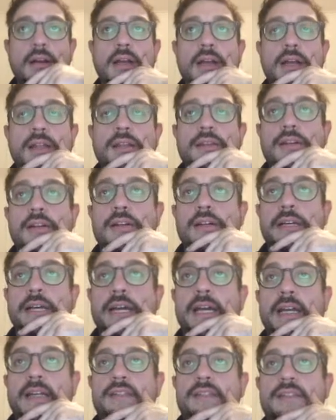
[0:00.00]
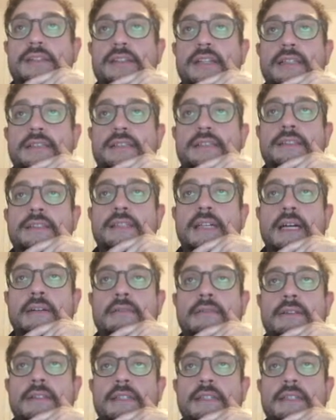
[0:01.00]
So okay, so let's start with
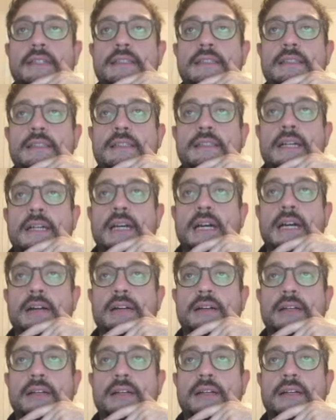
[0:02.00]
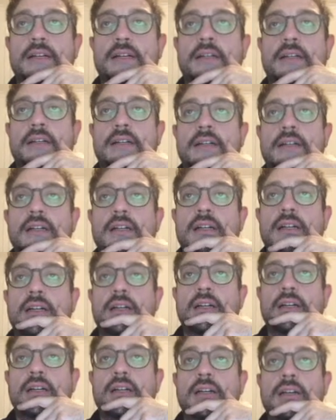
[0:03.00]
it. I'm gonna
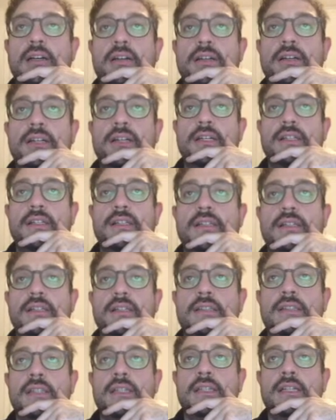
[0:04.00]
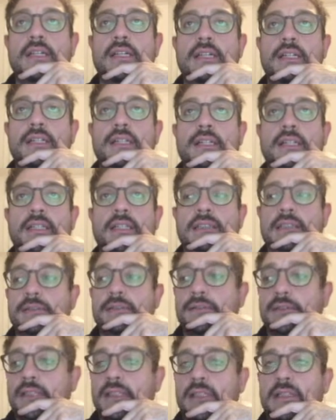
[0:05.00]
clone it. Yes, I'm
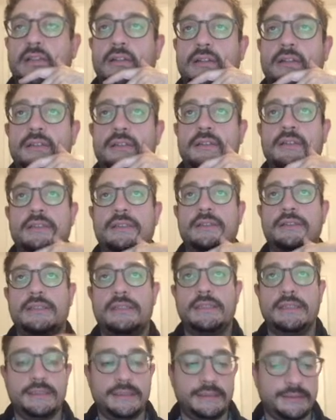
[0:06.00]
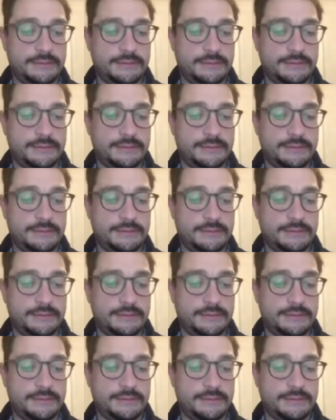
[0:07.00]
gonna clone it locally.